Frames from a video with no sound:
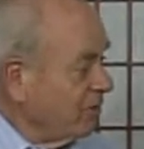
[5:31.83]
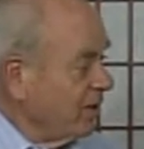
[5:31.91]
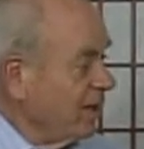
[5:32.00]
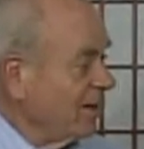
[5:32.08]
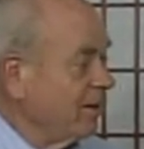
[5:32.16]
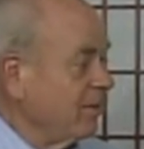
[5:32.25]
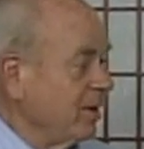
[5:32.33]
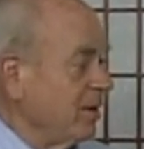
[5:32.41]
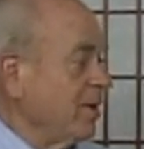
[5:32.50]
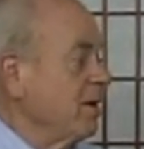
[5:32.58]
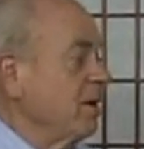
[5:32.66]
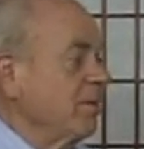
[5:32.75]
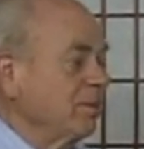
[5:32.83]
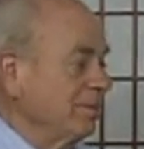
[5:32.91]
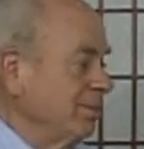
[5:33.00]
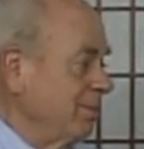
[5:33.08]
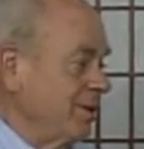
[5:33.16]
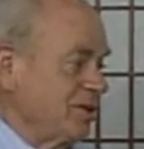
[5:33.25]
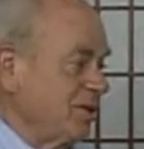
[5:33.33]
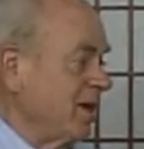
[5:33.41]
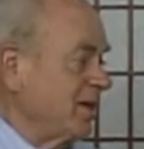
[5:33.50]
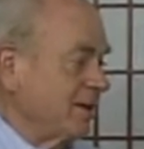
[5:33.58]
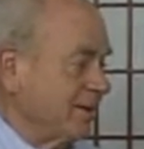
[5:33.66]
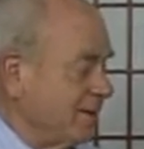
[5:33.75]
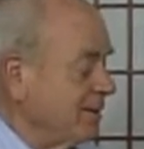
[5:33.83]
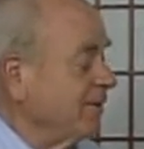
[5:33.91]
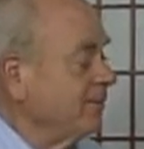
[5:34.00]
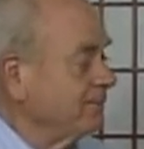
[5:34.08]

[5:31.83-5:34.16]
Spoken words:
for that or may or may not be selected. So.